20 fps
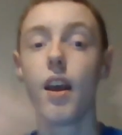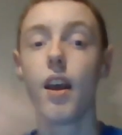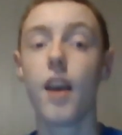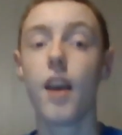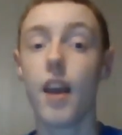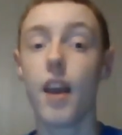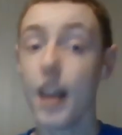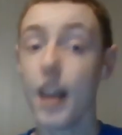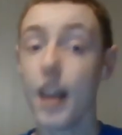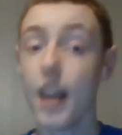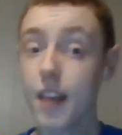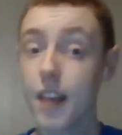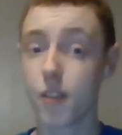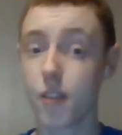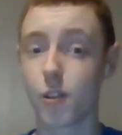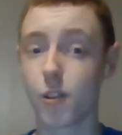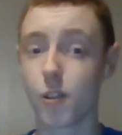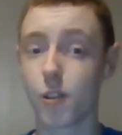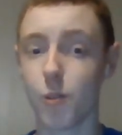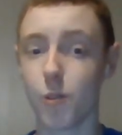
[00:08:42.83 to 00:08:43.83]
In
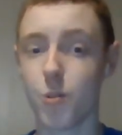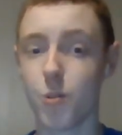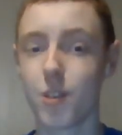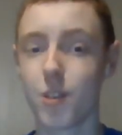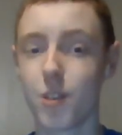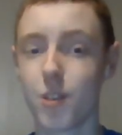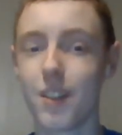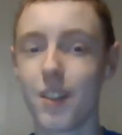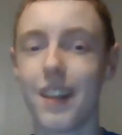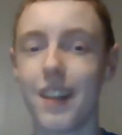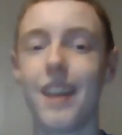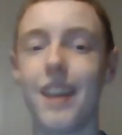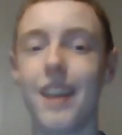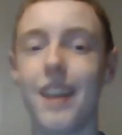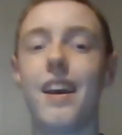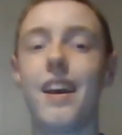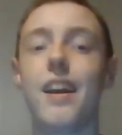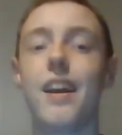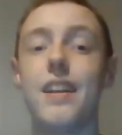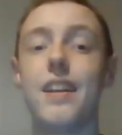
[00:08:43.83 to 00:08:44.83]
conclusion,
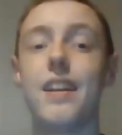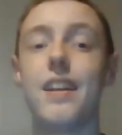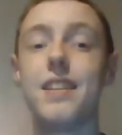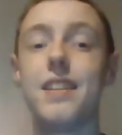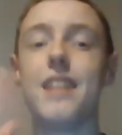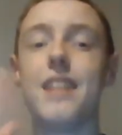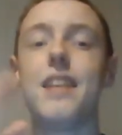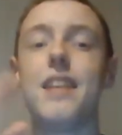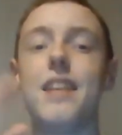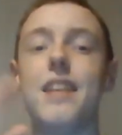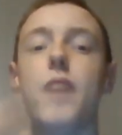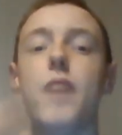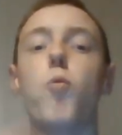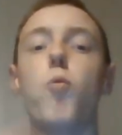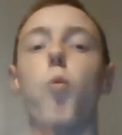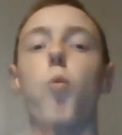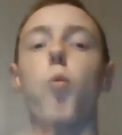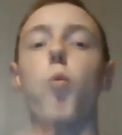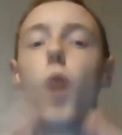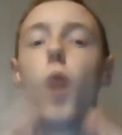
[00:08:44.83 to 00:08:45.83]
this is a
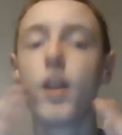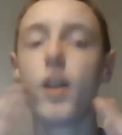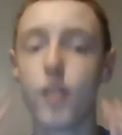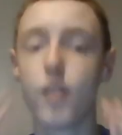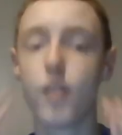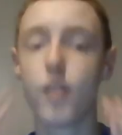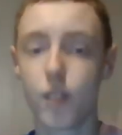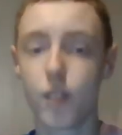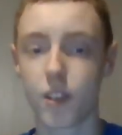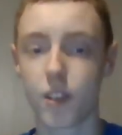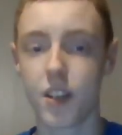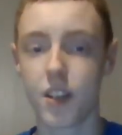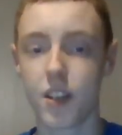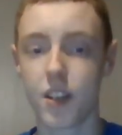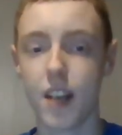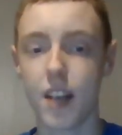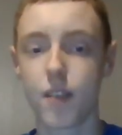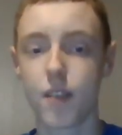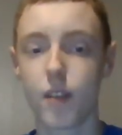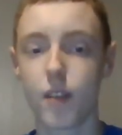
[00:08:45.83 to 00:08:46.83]
wonderful chase
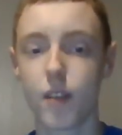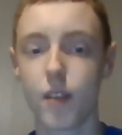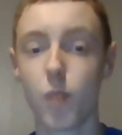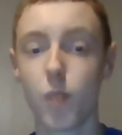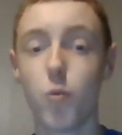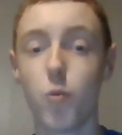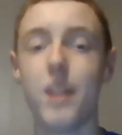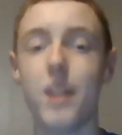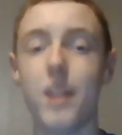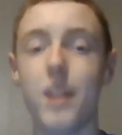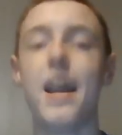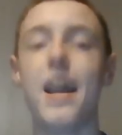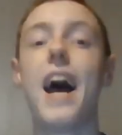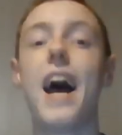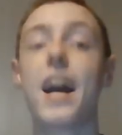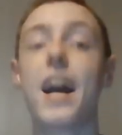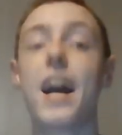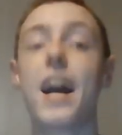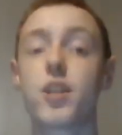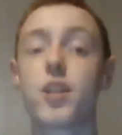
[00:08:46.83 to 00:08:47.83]
film with an
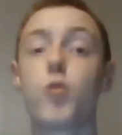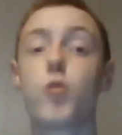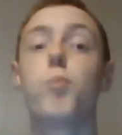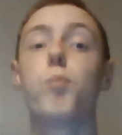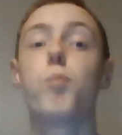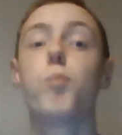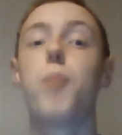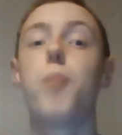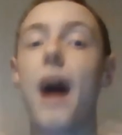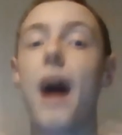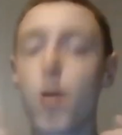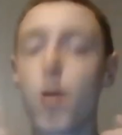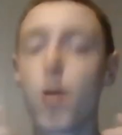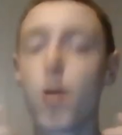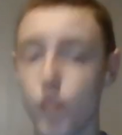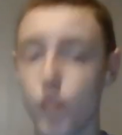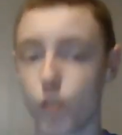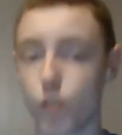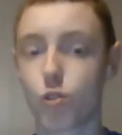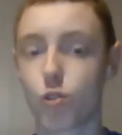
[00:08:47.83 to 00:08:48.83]
actual powerful
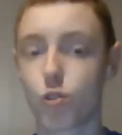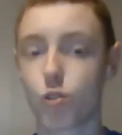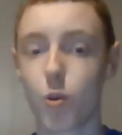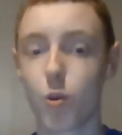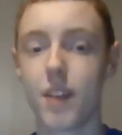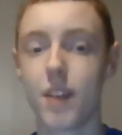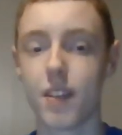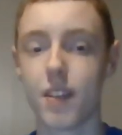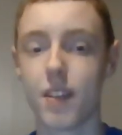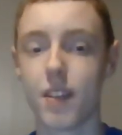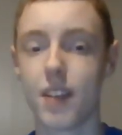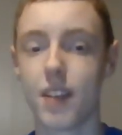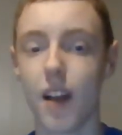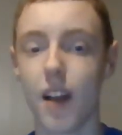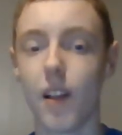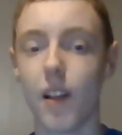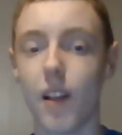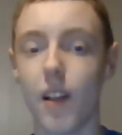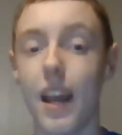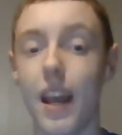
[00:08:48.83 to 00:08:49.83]
story to tell,
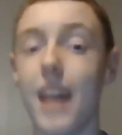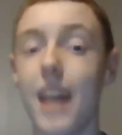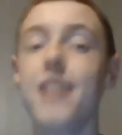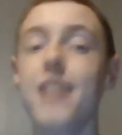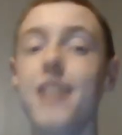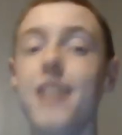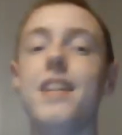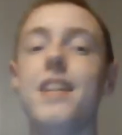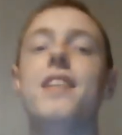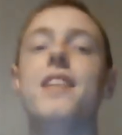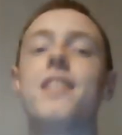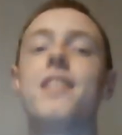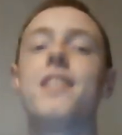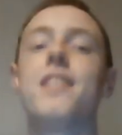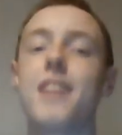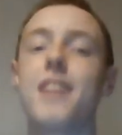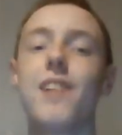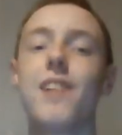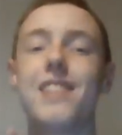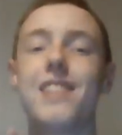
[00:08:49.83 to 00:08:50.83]
and it
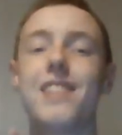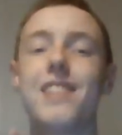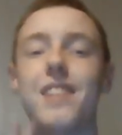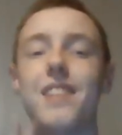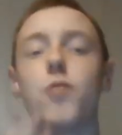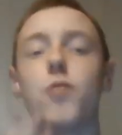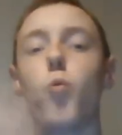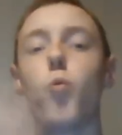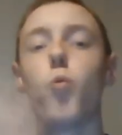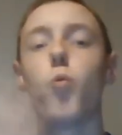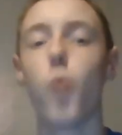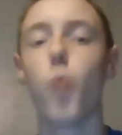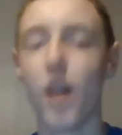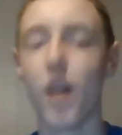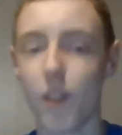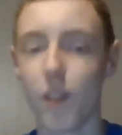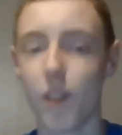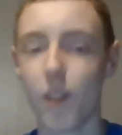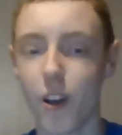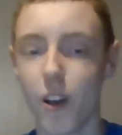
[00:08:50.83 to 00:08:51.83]
tells it well.
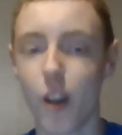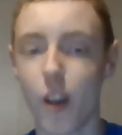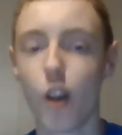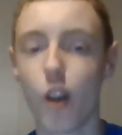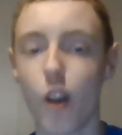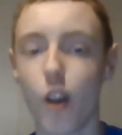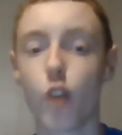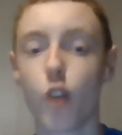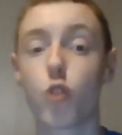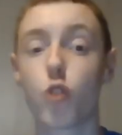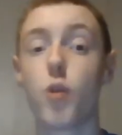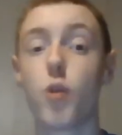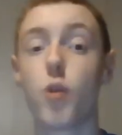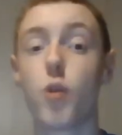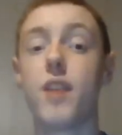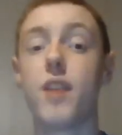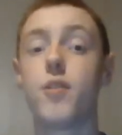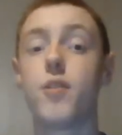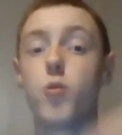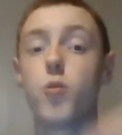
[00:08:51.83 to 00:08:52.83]
Great
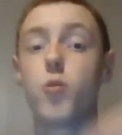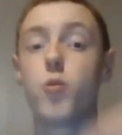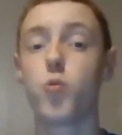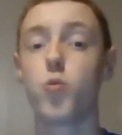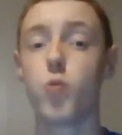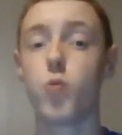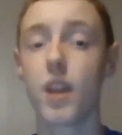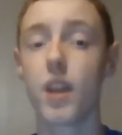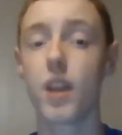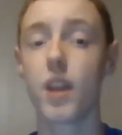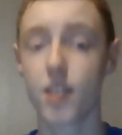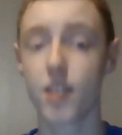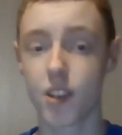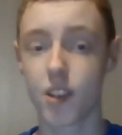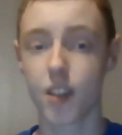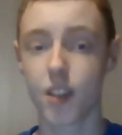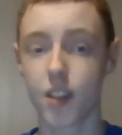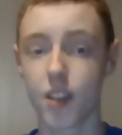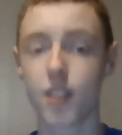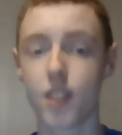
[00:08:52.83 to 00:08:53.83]

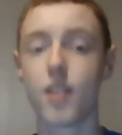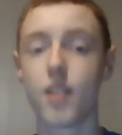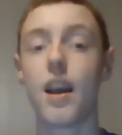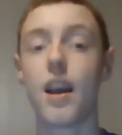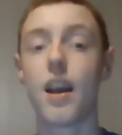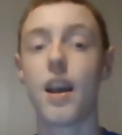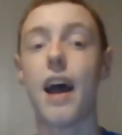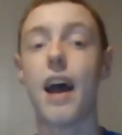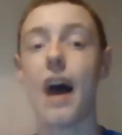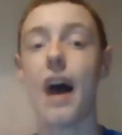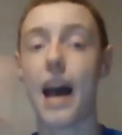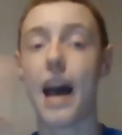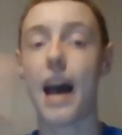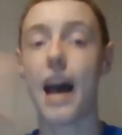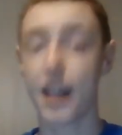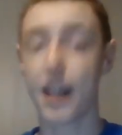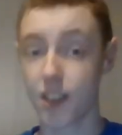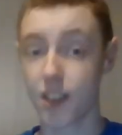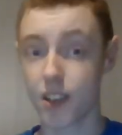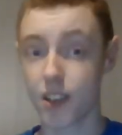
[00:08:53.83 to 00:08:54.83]
direction,
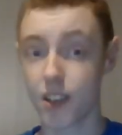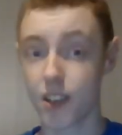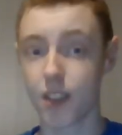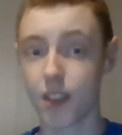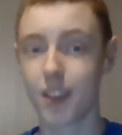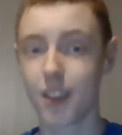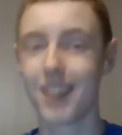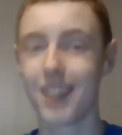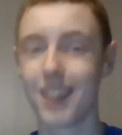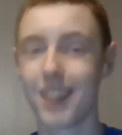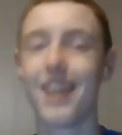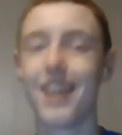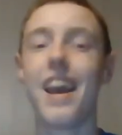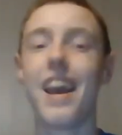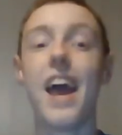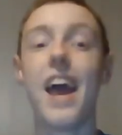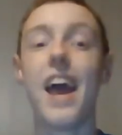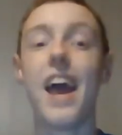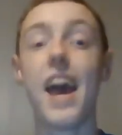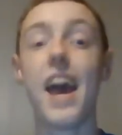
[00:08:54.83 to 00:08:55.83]
action,
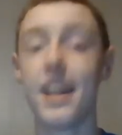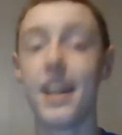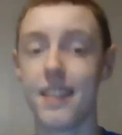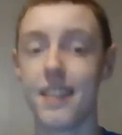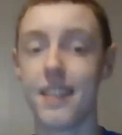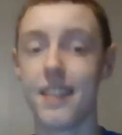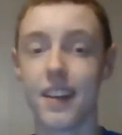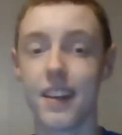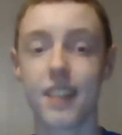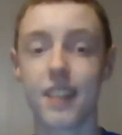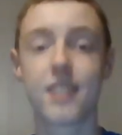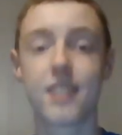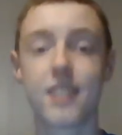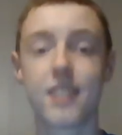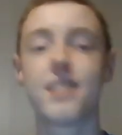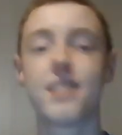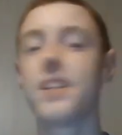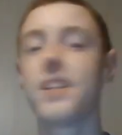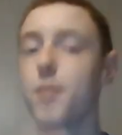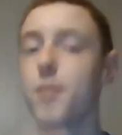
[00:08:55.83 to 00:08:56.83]
editing,
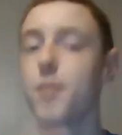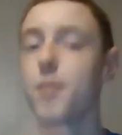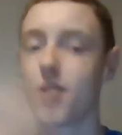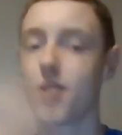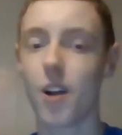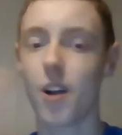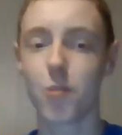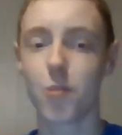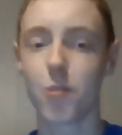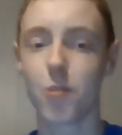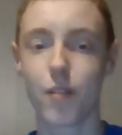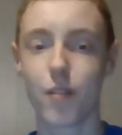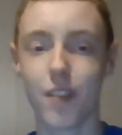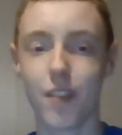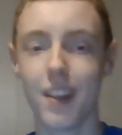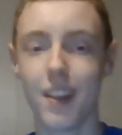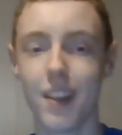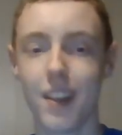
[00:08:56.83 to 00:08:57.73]
cinematography,